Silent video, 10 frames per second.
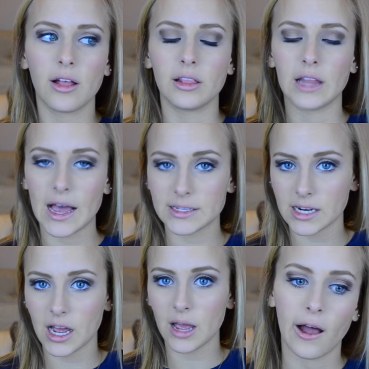last
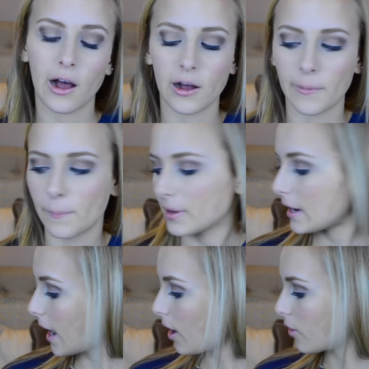time. Um, but
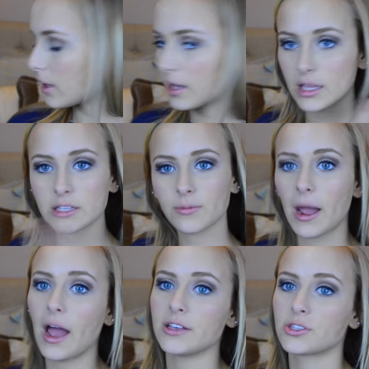now it's for my
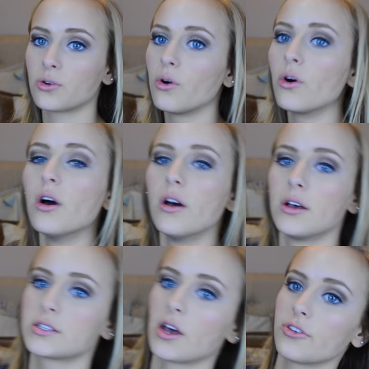high school.
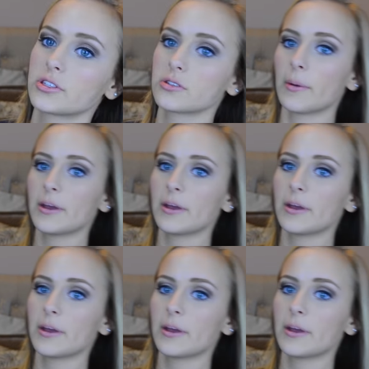So this is what